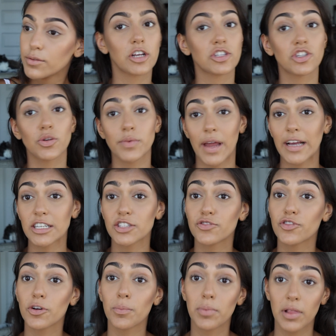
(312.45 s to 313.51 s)
So next
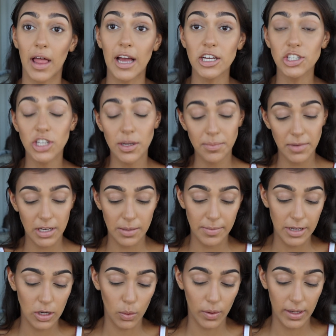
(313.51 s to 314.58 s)
for blush, I'm going to be
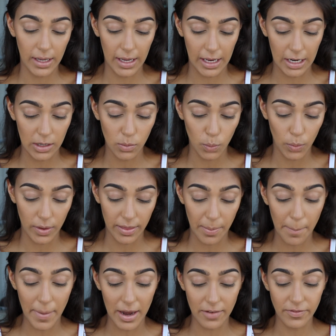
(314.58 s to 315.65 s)
going in with
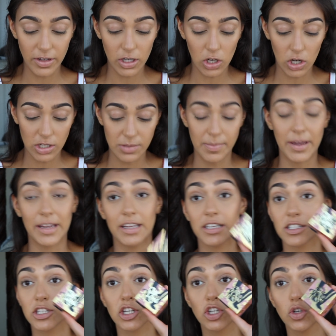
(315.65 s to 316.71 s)
Benefit
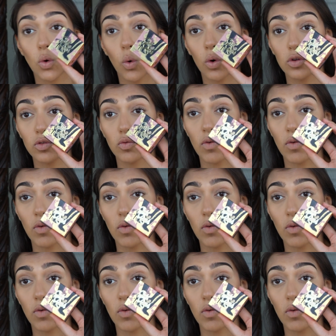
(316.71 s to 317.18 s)
Cosmetics Gold